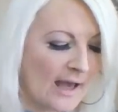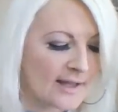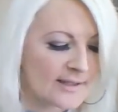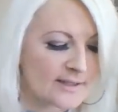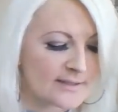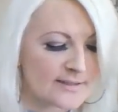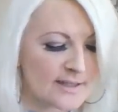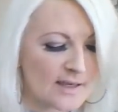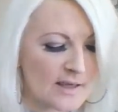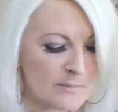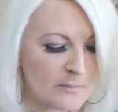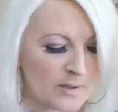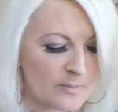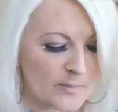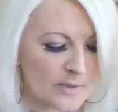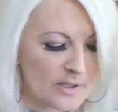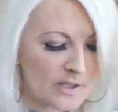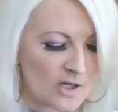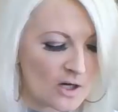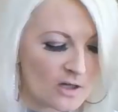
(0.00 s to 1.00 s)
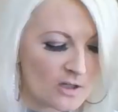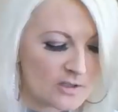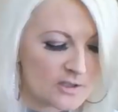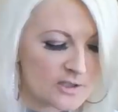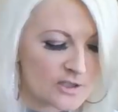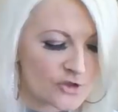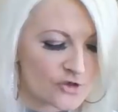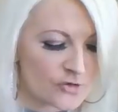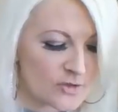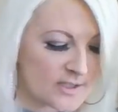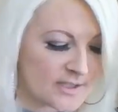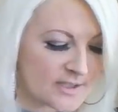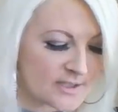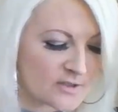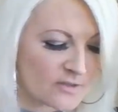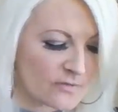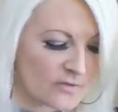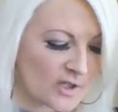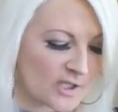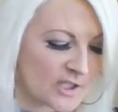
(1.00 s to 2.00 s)
that they might be called the trees
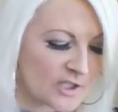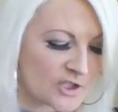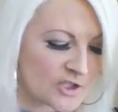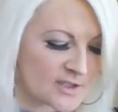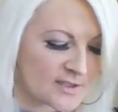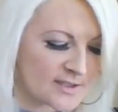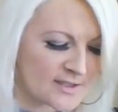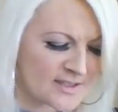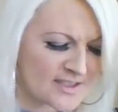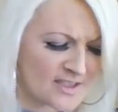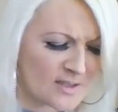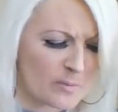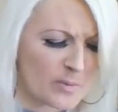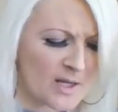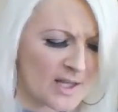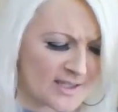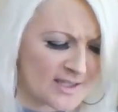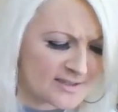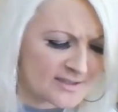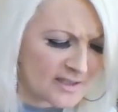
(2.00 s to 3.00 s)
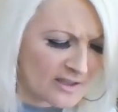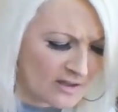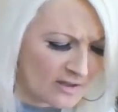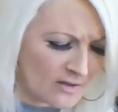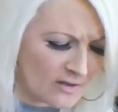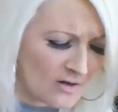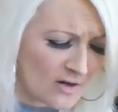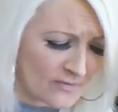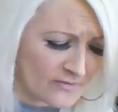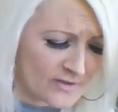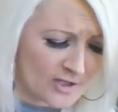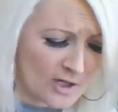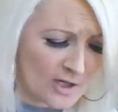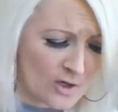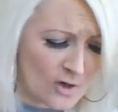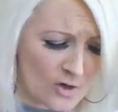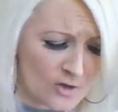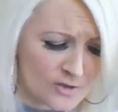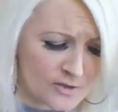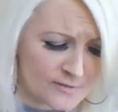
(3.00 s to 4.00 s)
of righteousness, the planting of the
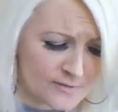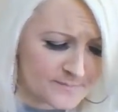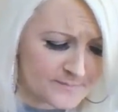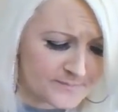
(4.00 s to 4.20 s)
Lord,